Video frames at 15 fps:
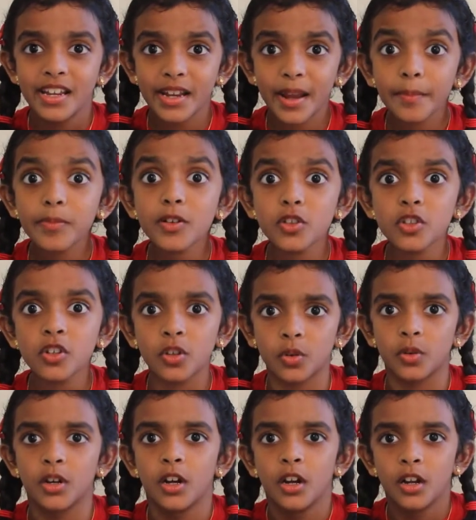Number
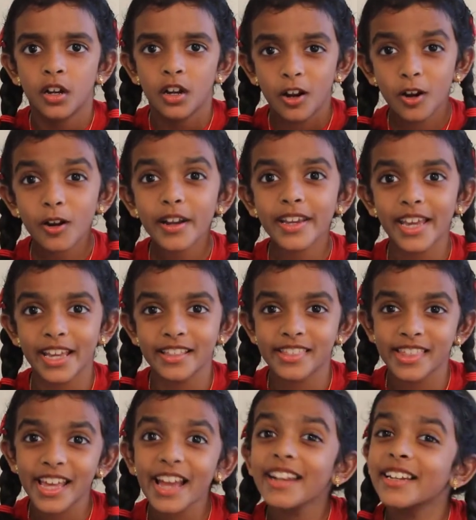two, Hurricane
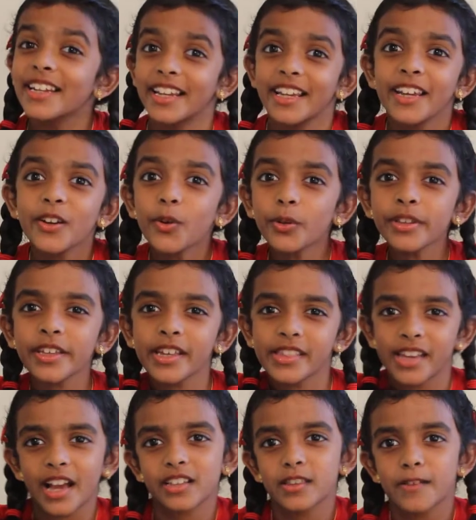Sandy. It only
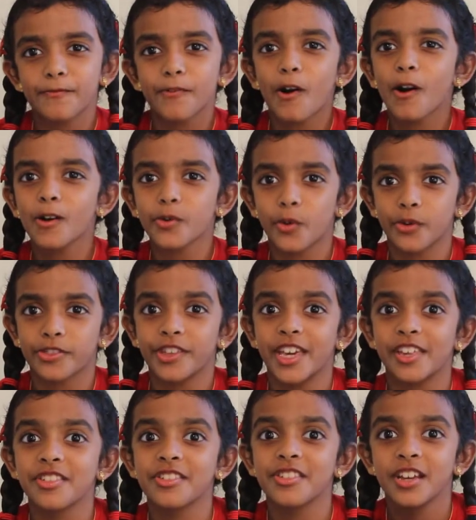attacked the far
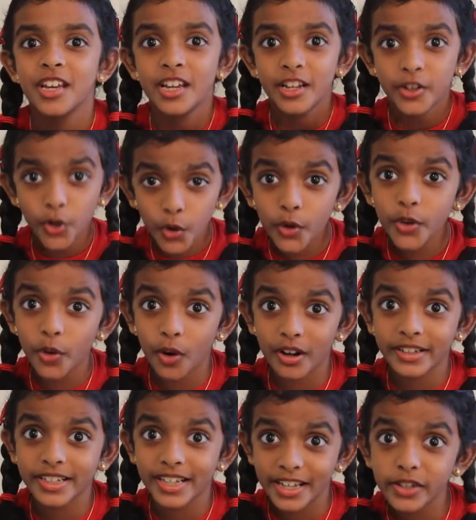northeast, New
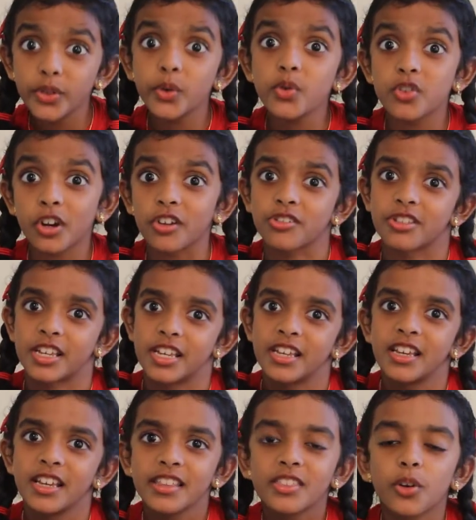York and New
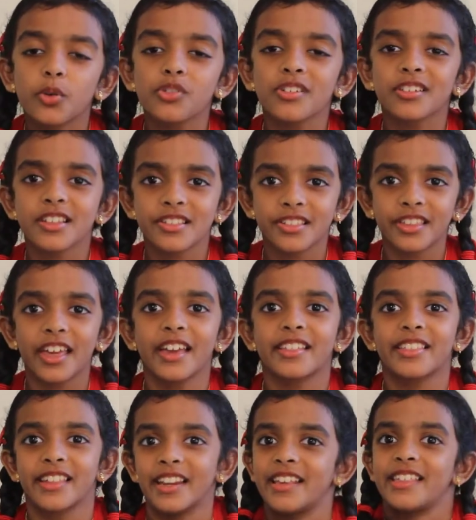Jersey. Those are the
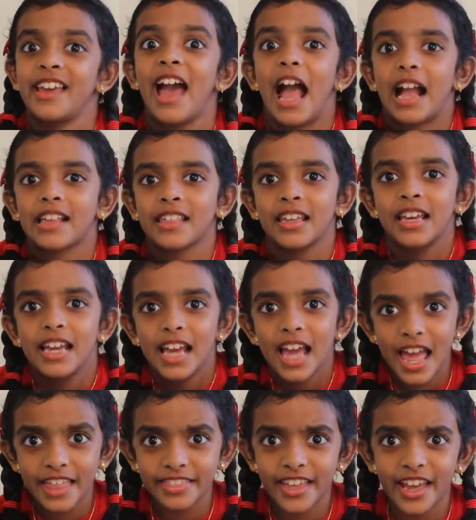states it attacked.
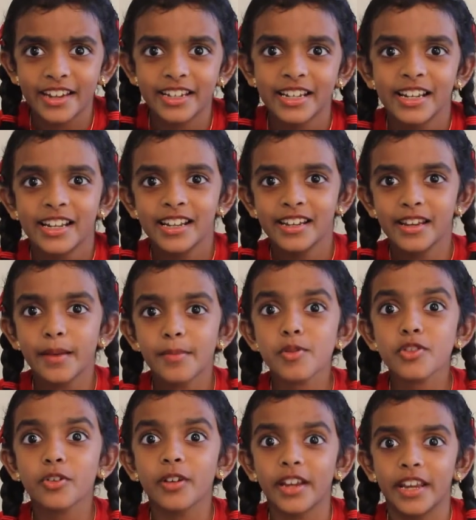And then
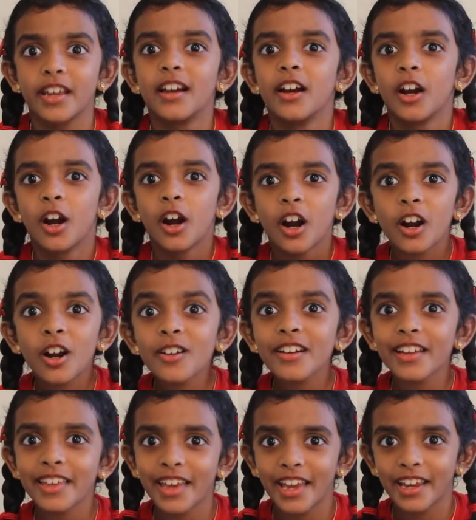number three,
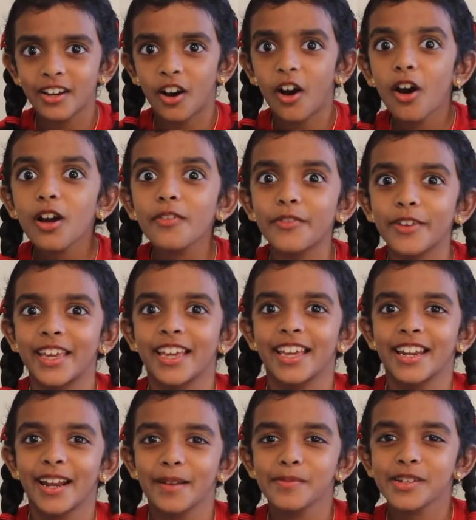Hurricane Harvey.
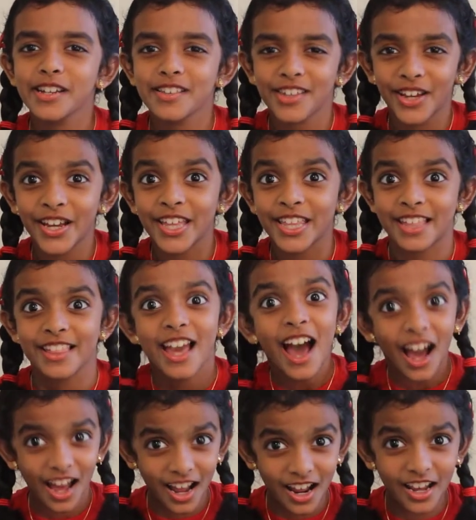And I'm going to tell you this.
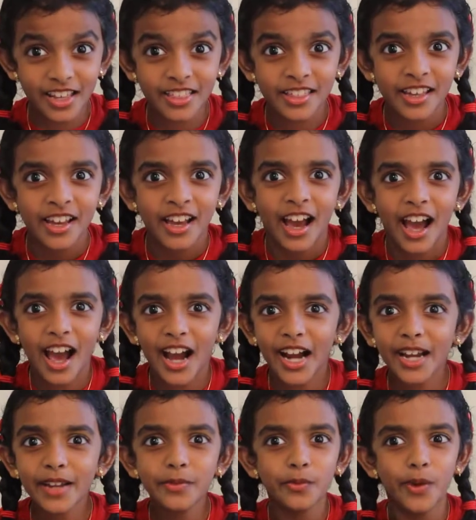I,
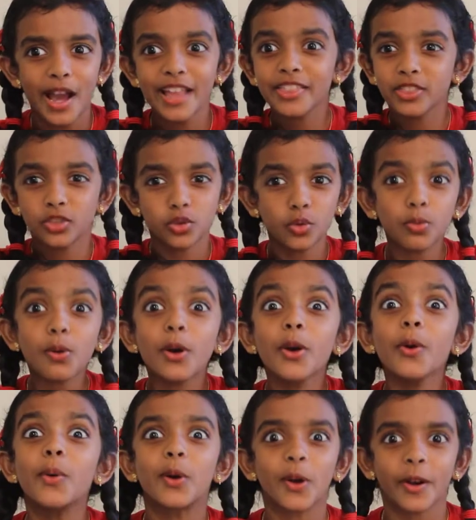I went
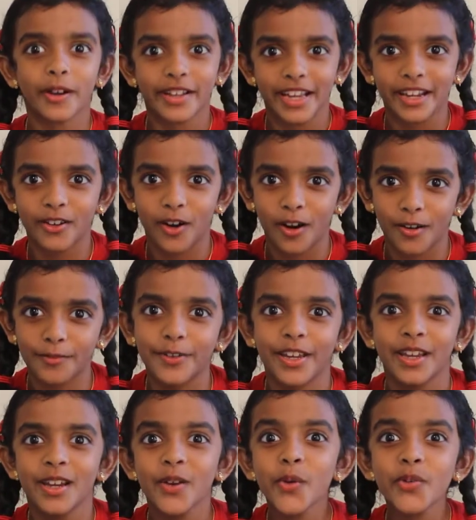through Hurricane
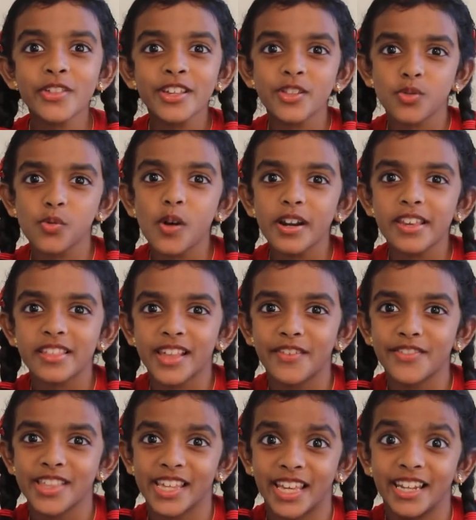Harvey. It was in
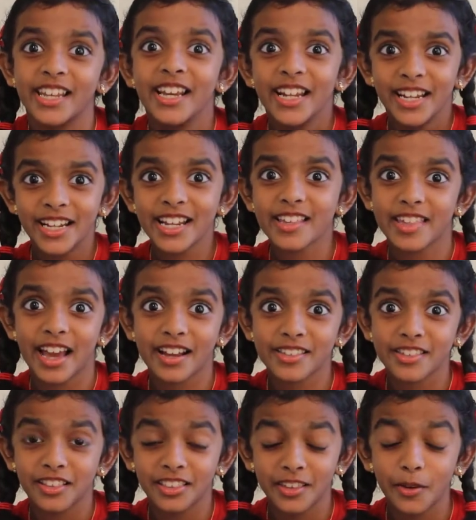2017 and
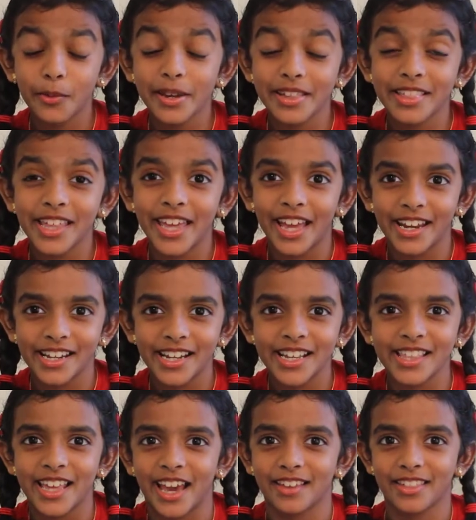attacked Louisiana
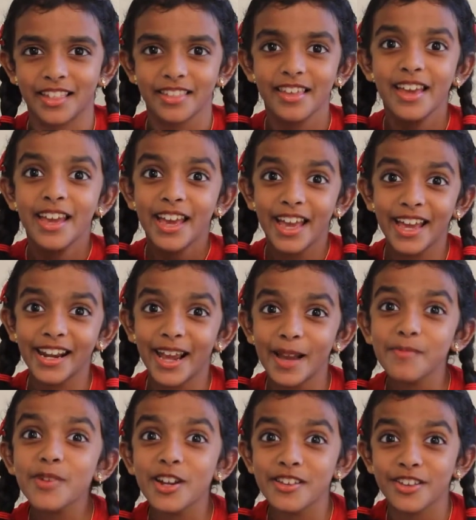and Texas. And
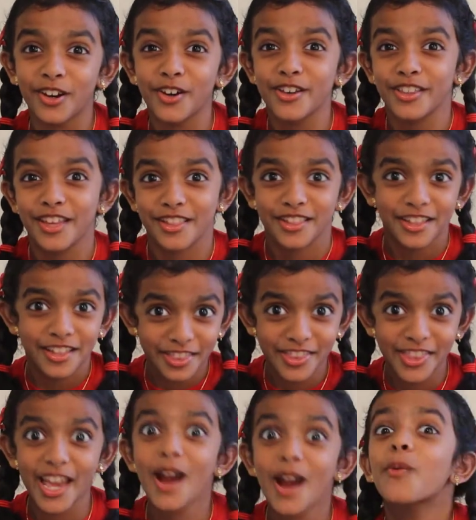I'm going to tell you this.
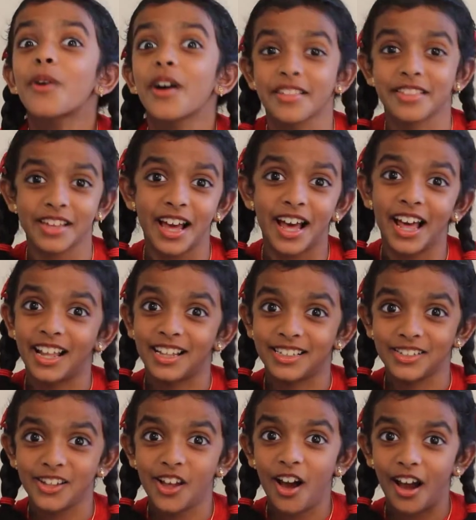There was a
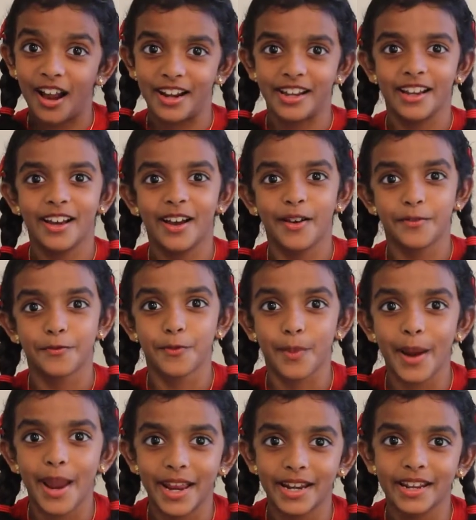lot of
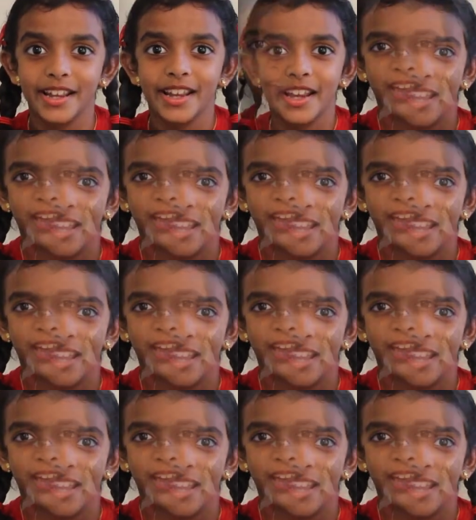rain.